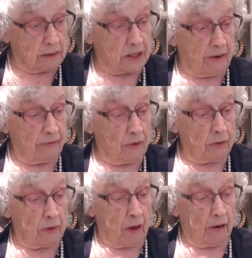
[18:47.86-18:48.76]

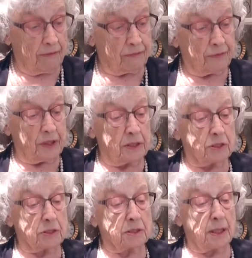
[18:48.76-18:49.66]
several of
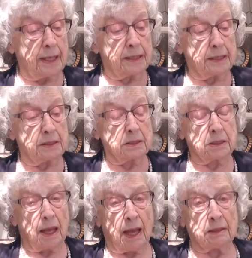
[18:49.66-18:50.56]
these
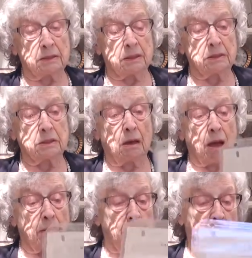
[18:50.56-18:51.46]
ladies at this
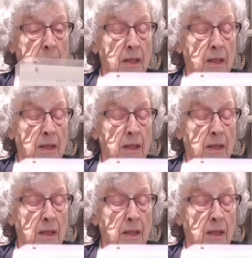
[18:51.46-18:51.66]
time